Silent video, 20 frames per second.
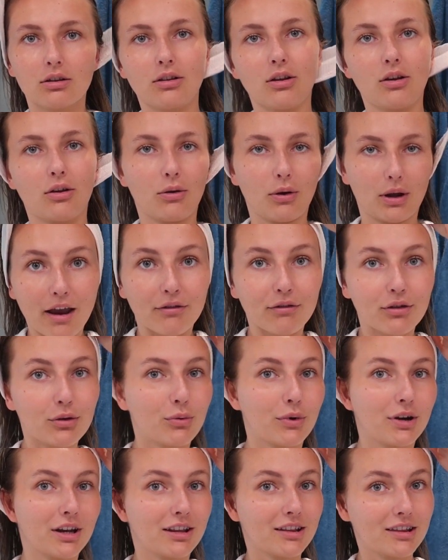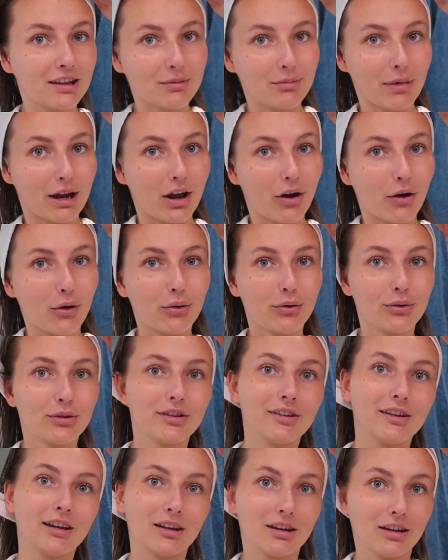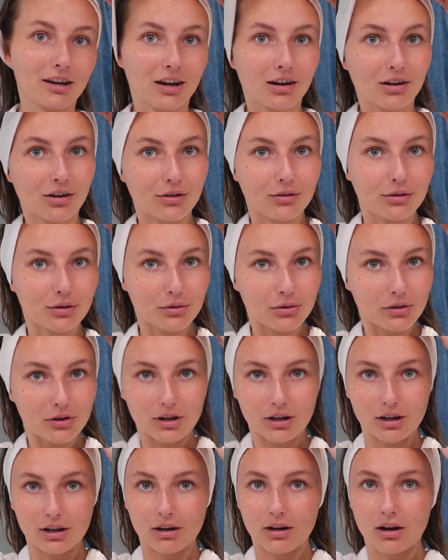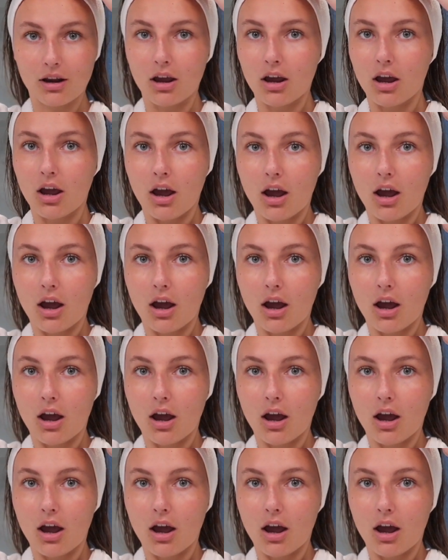So if you want to see my whole skincare routine,